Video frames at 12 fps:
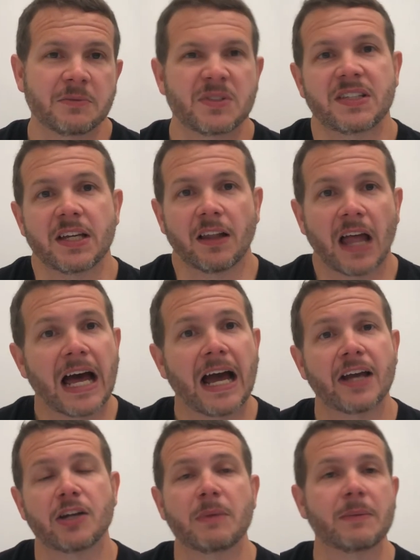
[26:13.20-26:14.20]

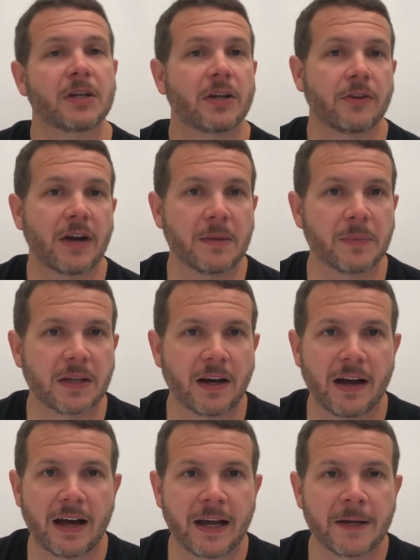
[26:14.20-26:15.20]
CLI or maybe another
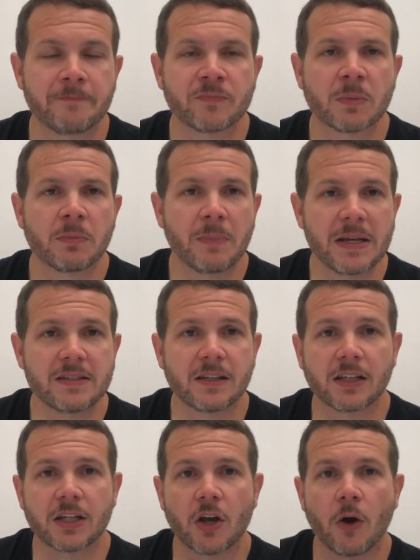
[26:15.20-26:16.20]
API, but
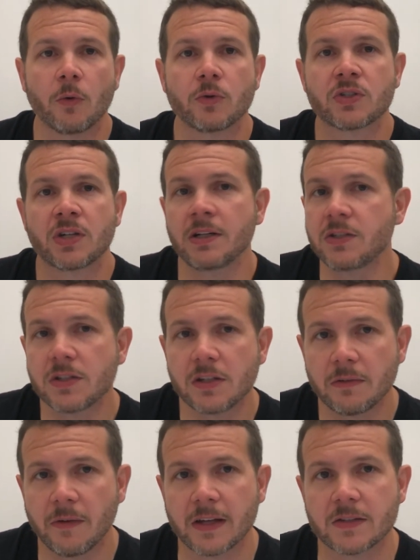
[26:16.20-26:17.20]
basically go touch the
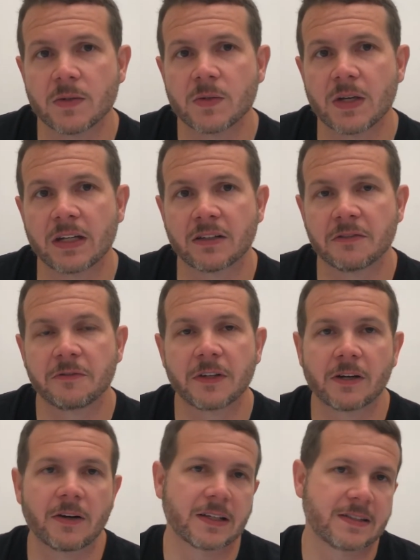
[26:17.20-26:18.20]
devices and
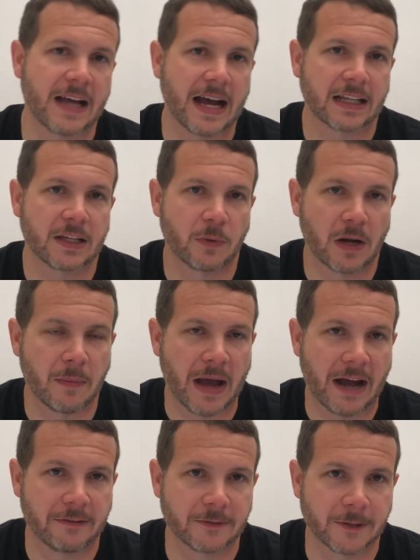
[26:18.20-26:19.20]
configure exactly what I'm
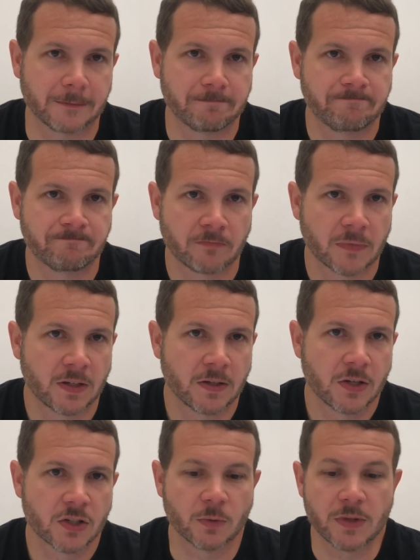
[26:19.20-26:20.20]
after.
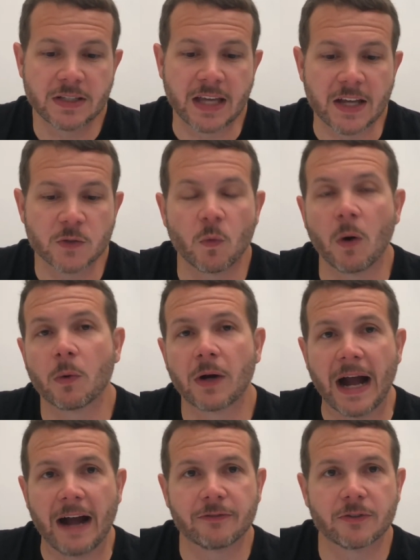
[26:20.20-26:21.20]
So in this case, what we're
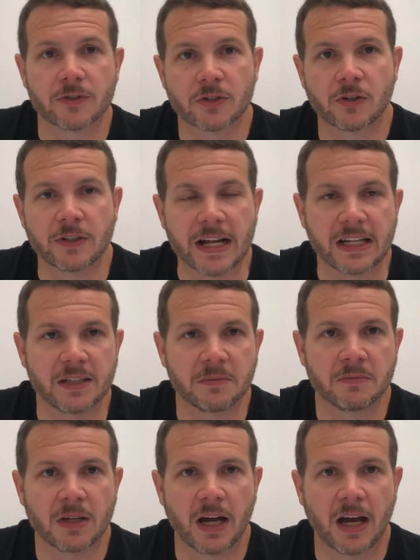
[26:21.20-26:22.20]
after is
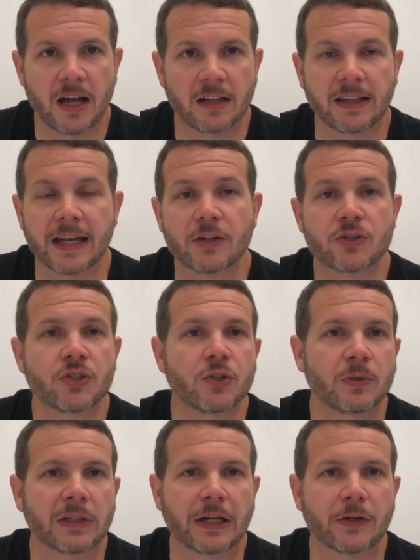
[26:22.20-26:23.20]
creating a layer
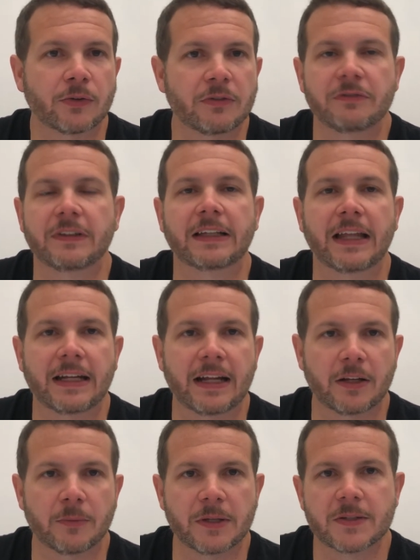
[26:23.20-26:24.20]
2 and layer 3 VLAN
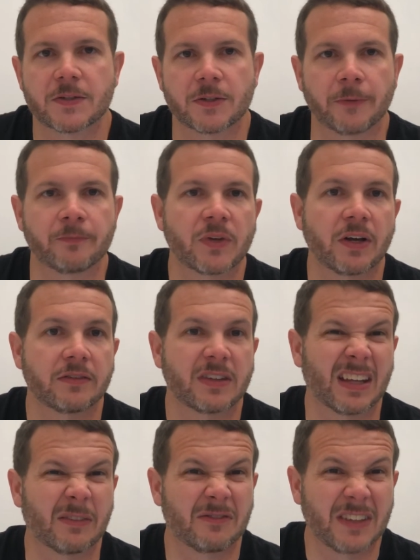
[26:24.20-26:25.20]
elements. So you
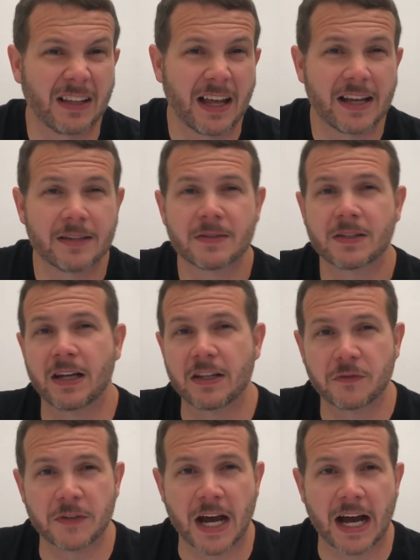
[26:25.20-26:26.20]
think VLANs and
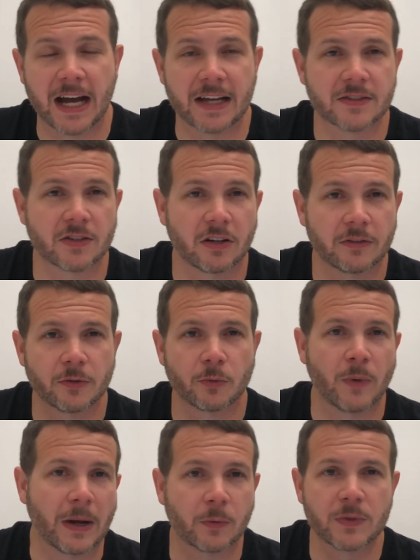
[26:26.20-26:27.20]
SVIs and all of the
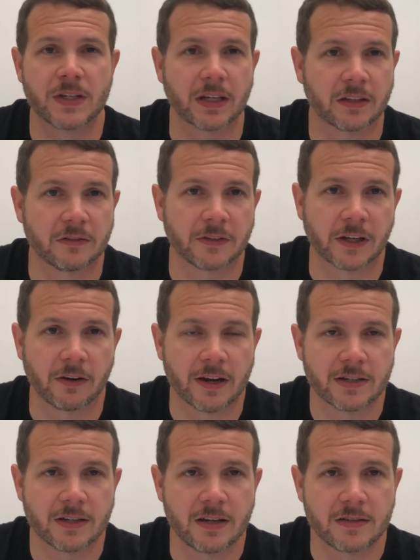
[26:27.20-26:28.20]
requisite
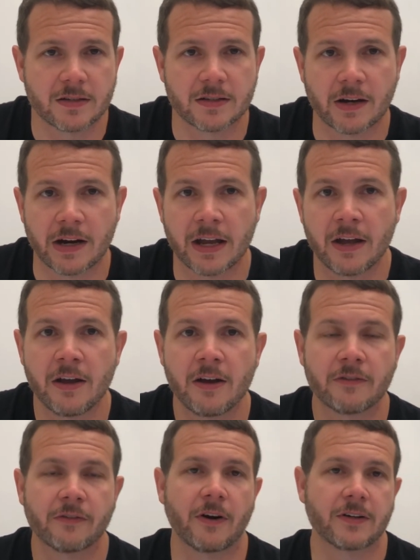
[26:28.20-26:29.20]
configuration necessary
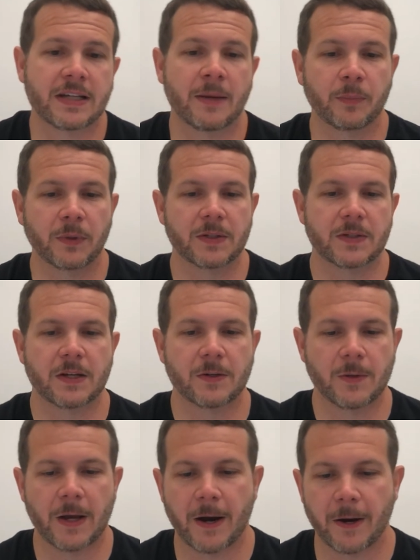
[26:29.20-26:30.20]
for our templates that
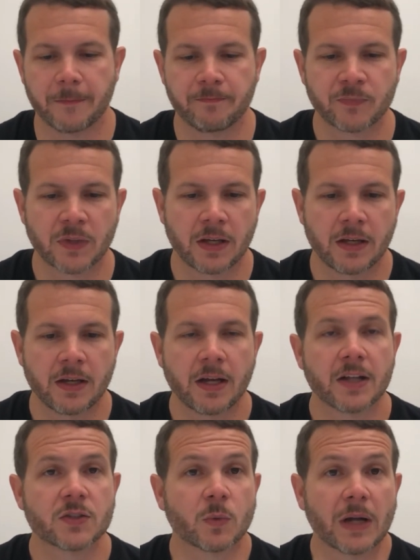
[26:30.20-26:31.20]
are there.
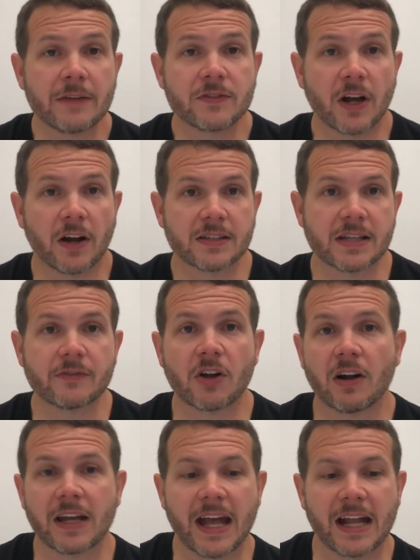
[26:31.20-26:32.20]
So what I've done is I've
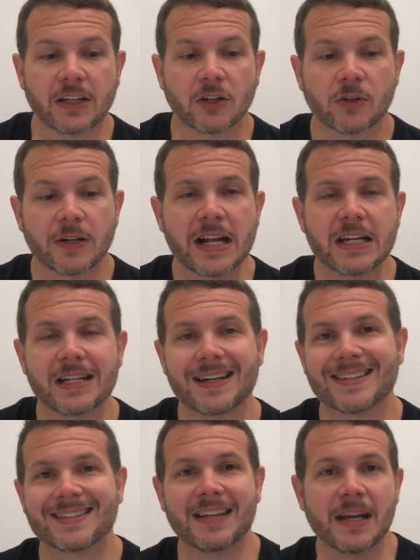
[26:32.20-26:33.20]
gone ahead and created
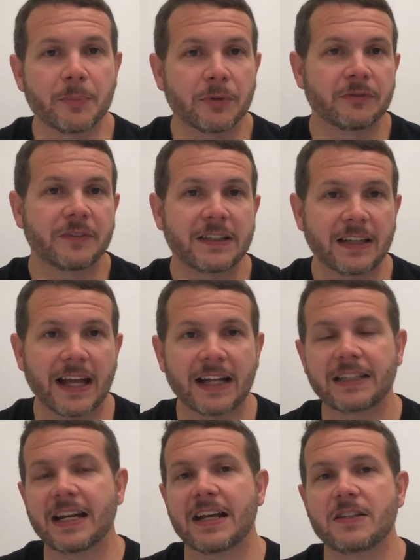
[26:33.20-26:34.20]
a sample
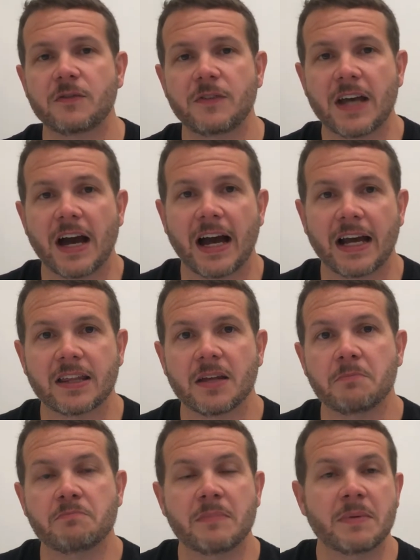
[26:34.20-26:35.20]
VLAN and SVI
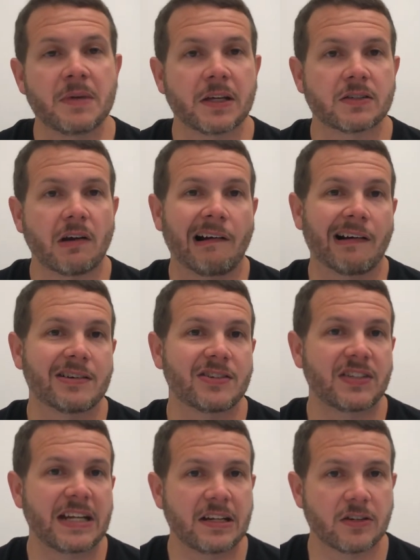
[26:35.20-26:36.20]
that mimics our
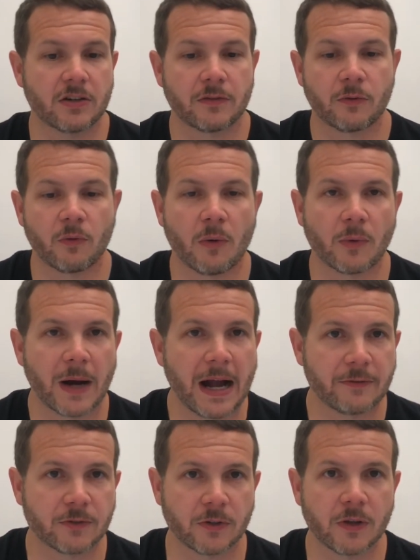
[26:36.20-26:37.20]
standard for what we're
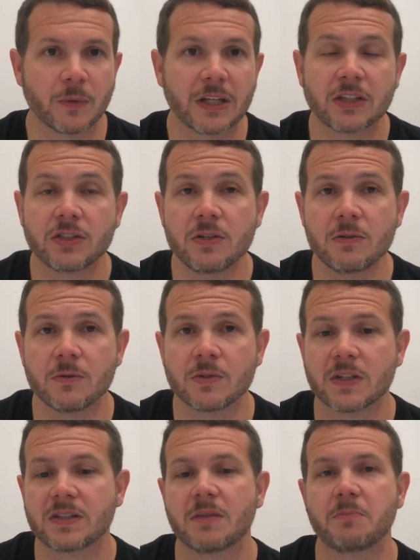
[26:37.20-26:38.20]
after that we can
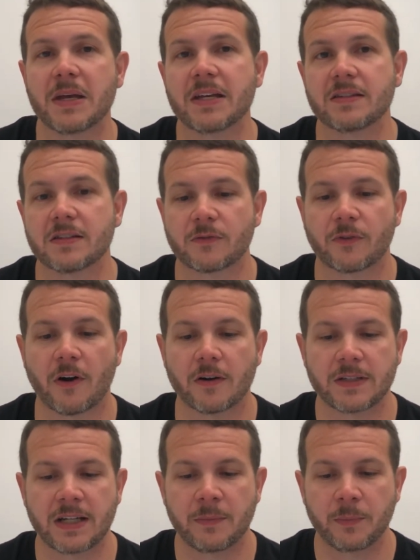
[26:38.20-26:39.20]
use as the basis for
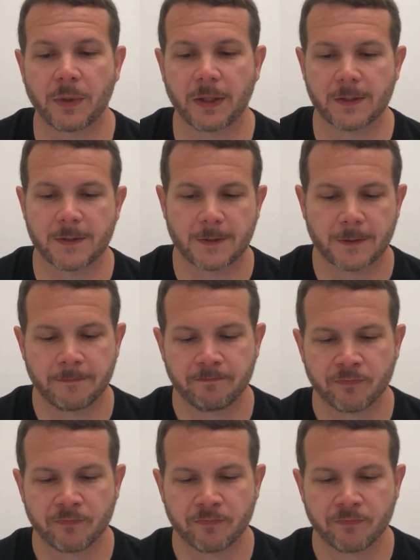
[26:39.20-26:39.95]
our templates.